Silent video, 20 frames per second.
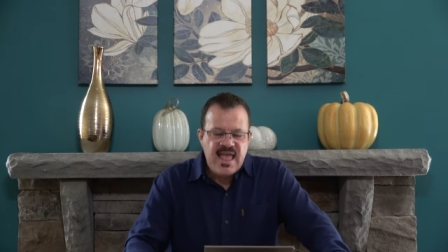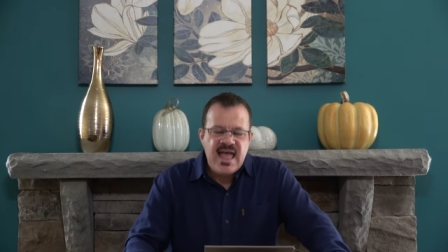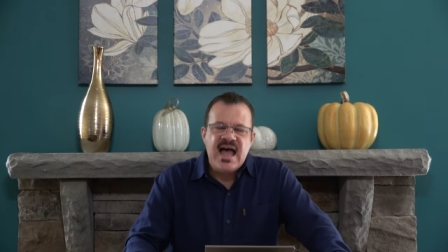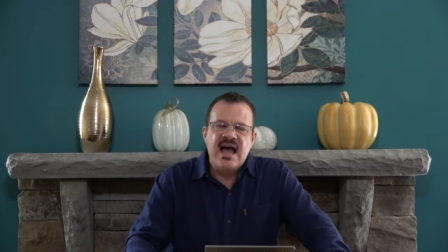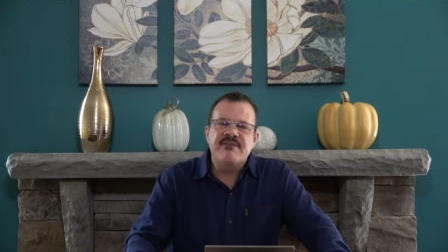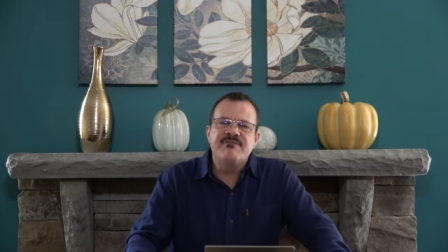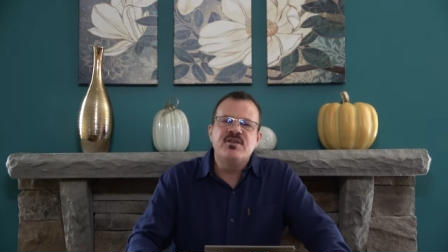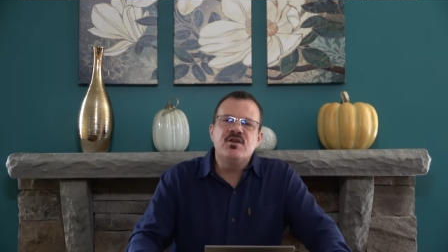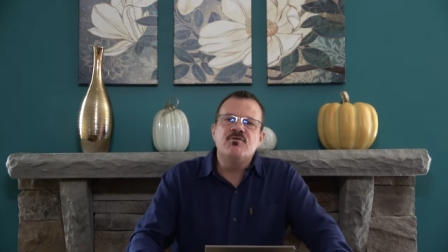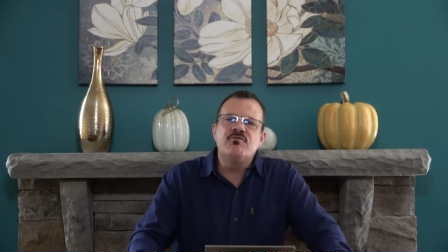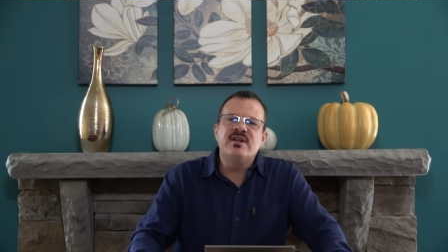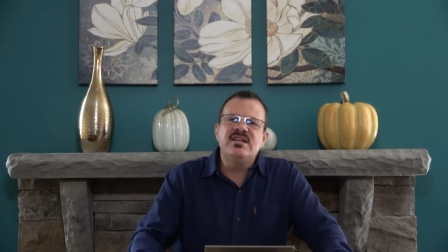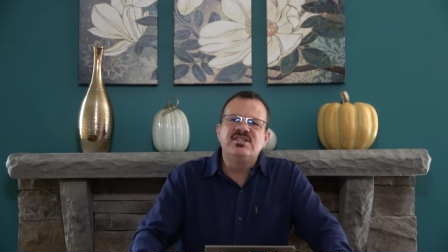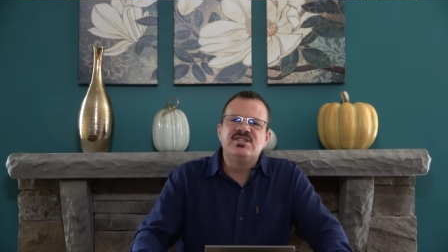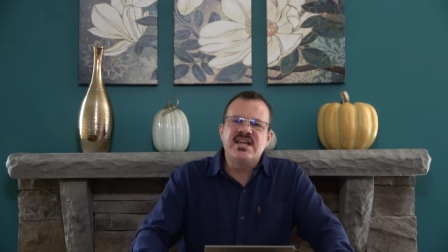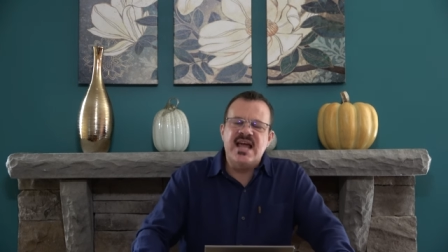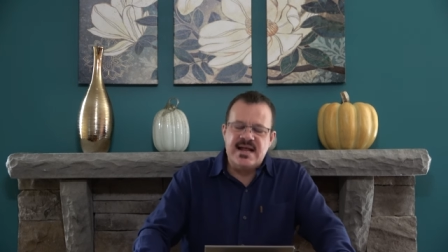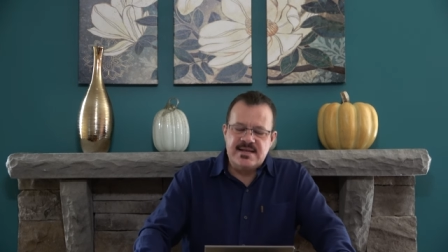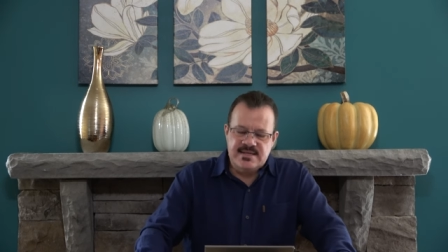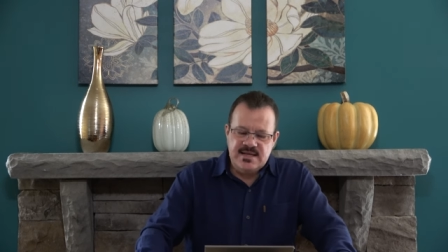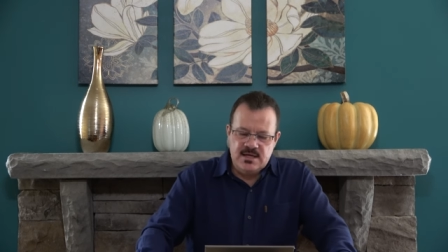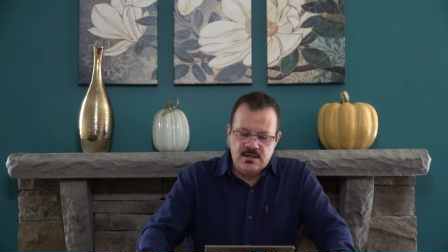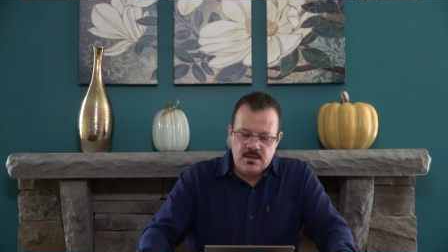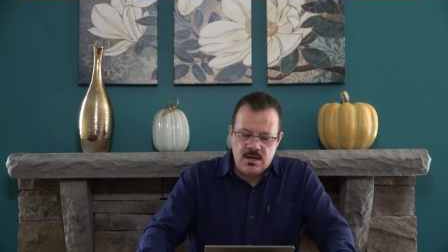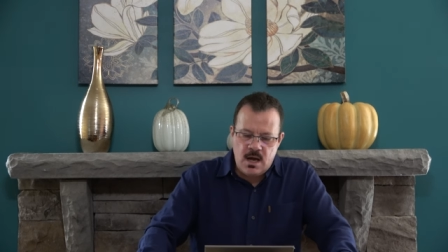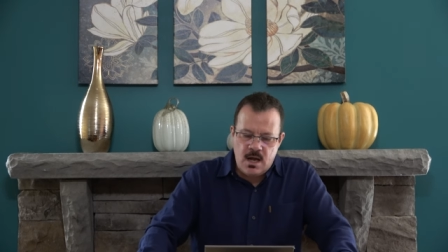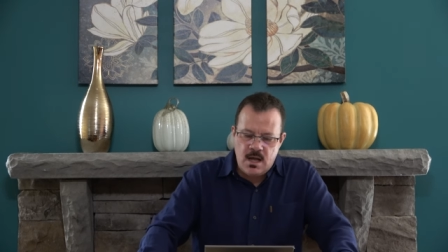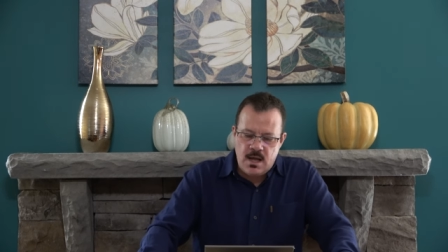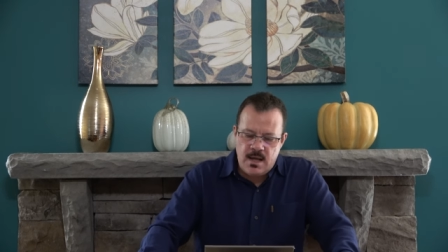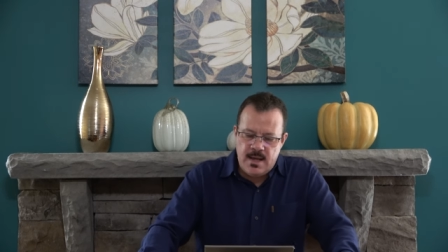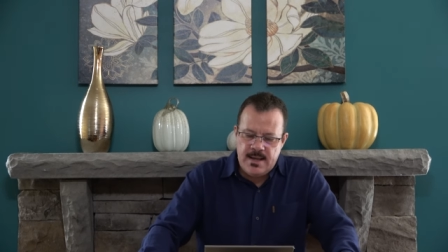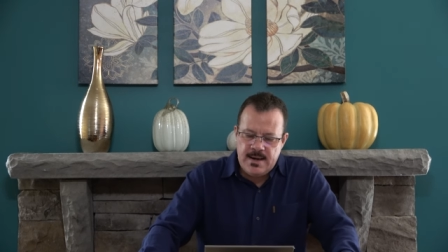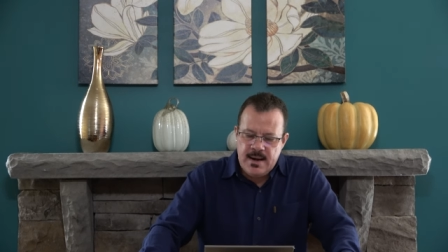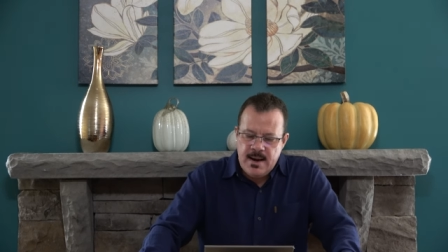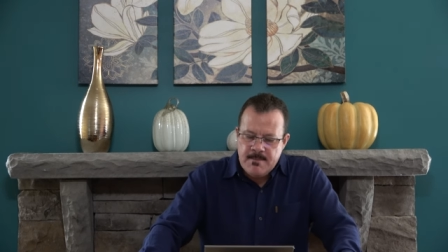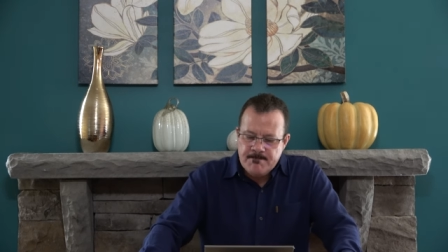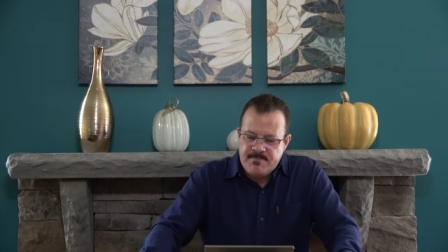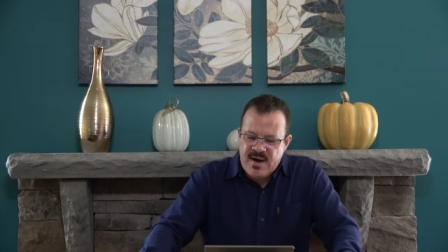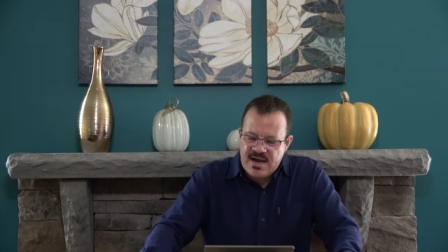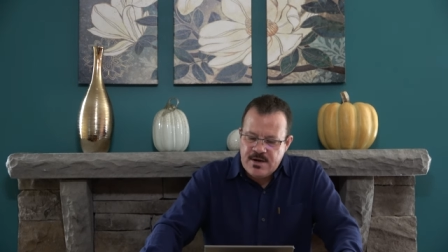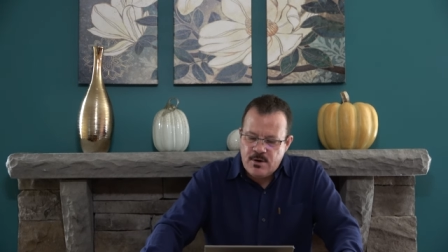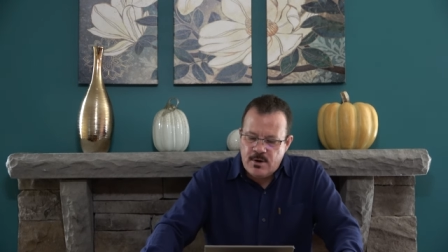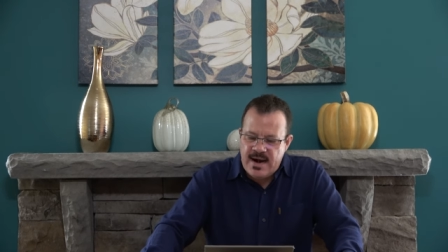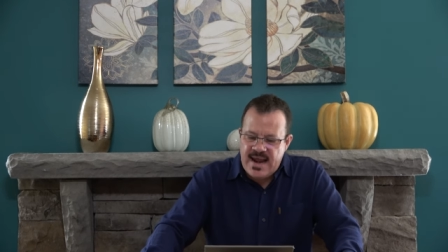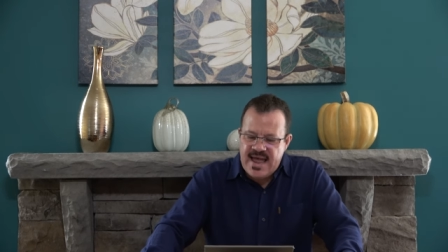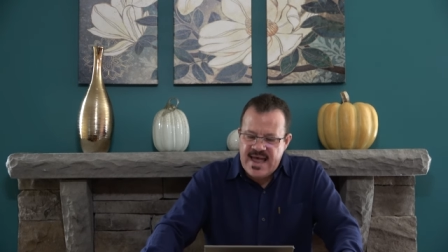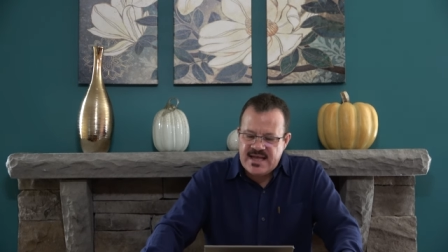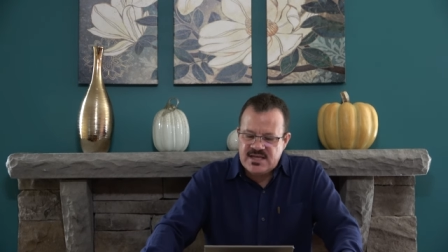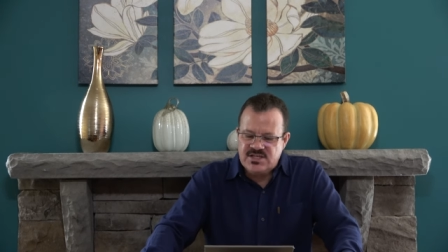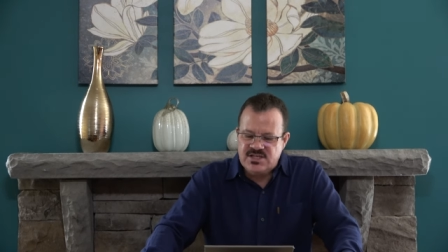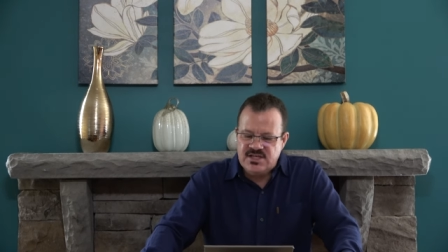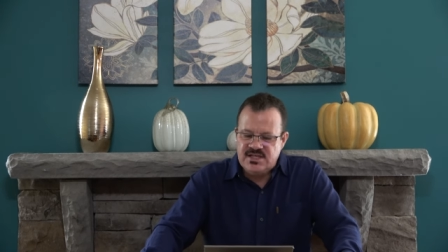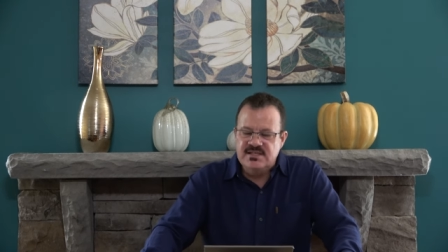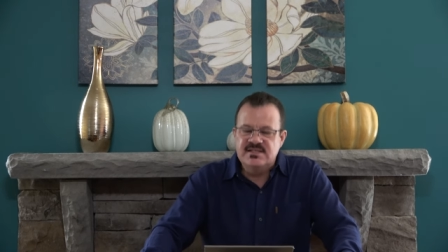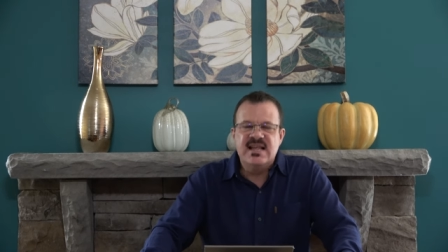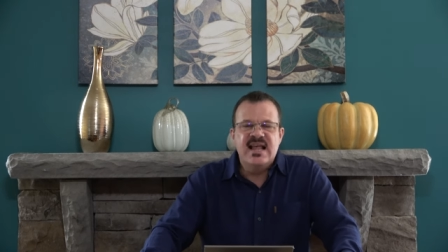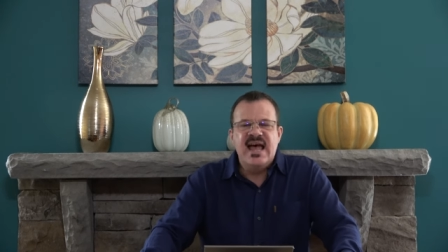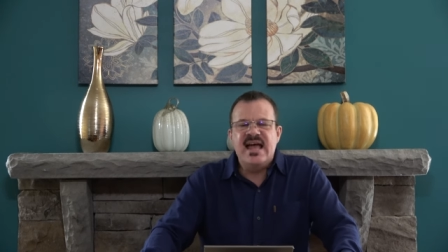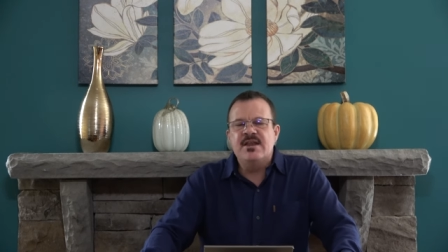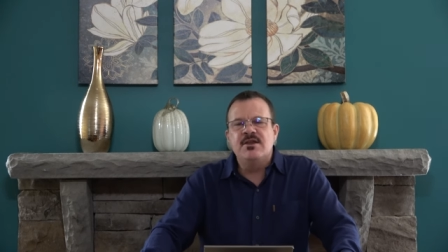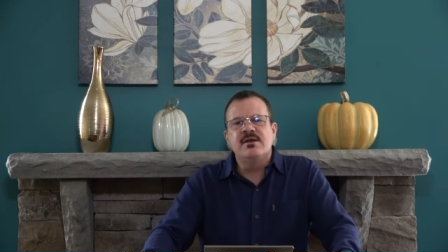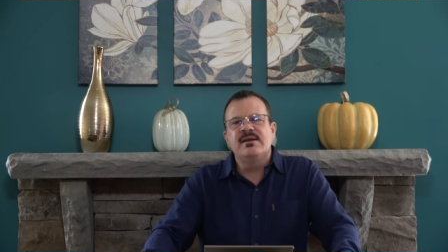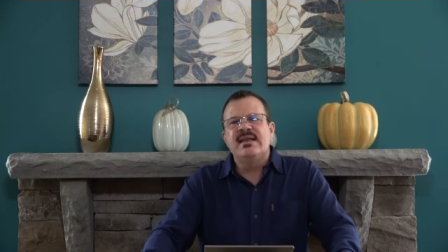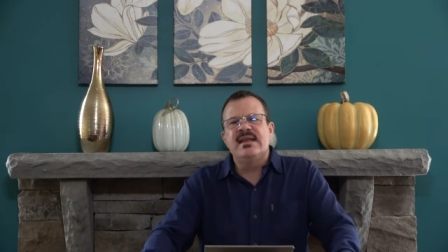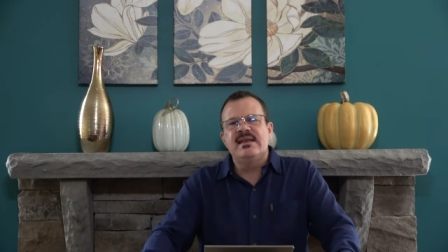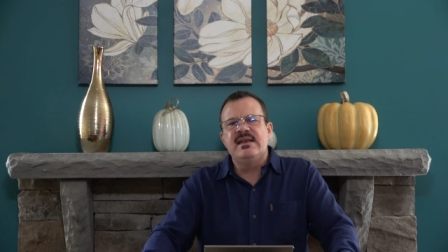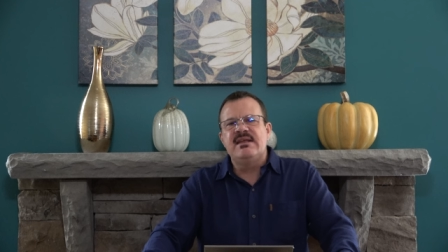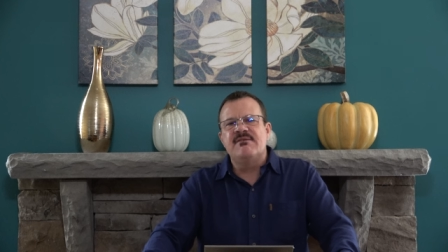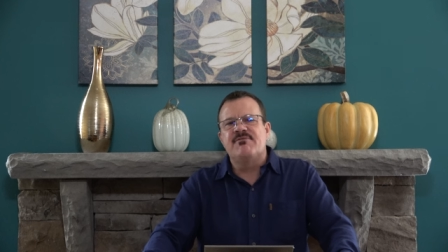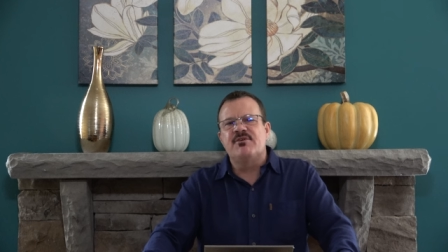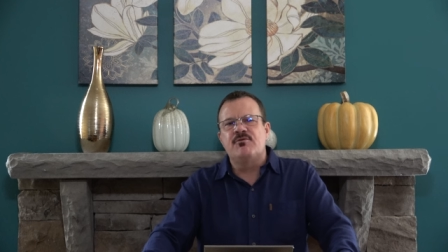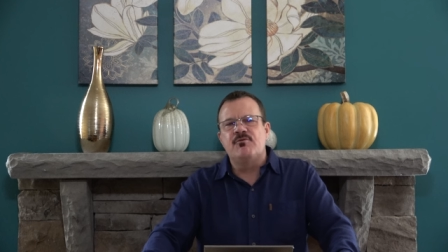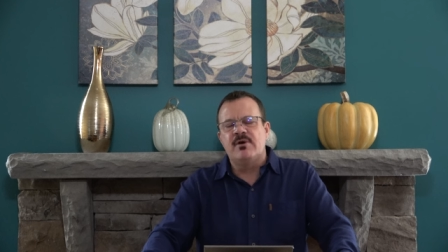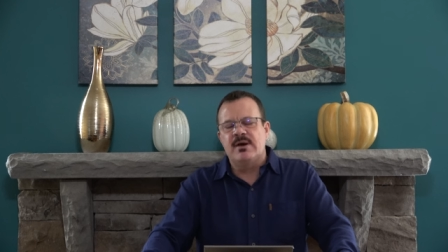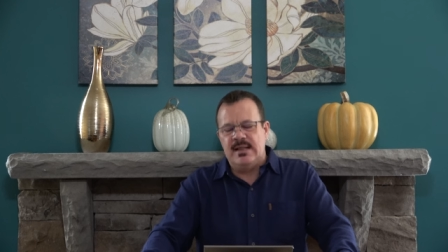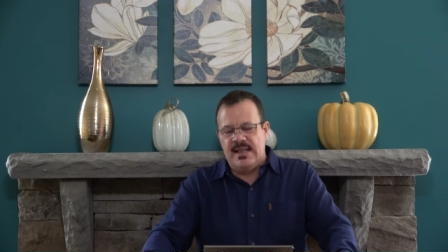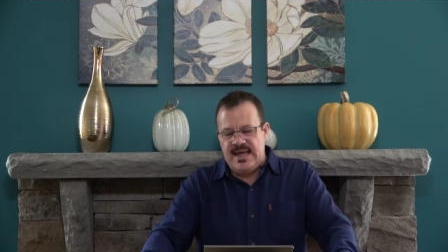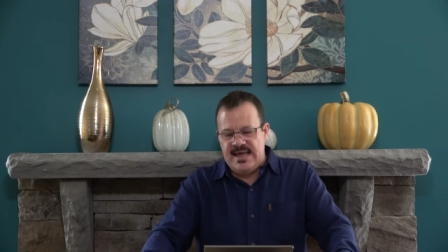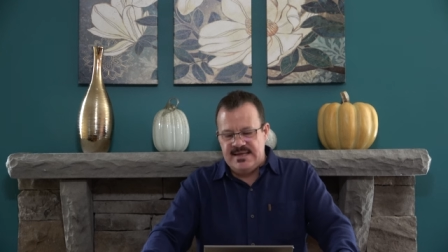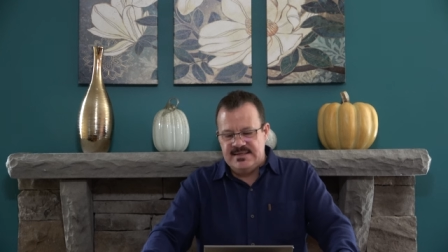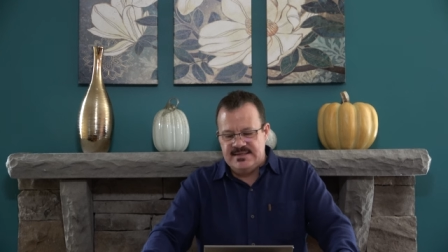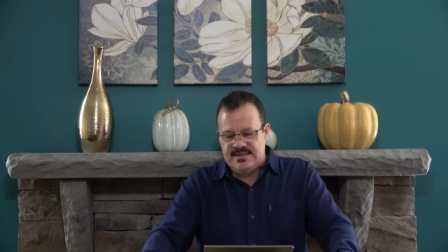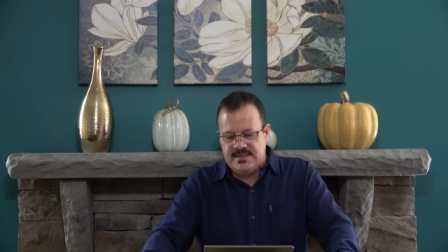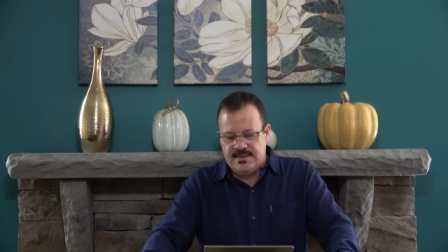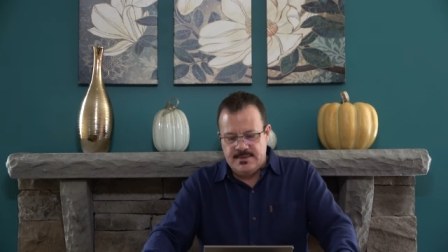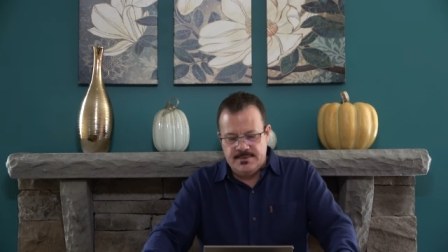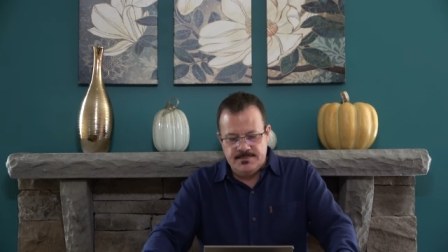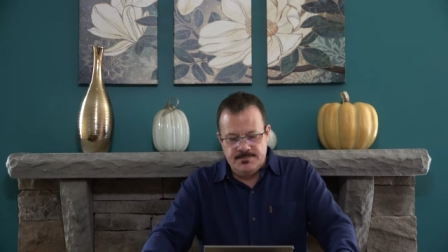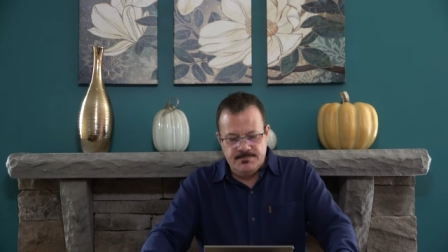Have you rejected God by your actions and you didn't even realize it?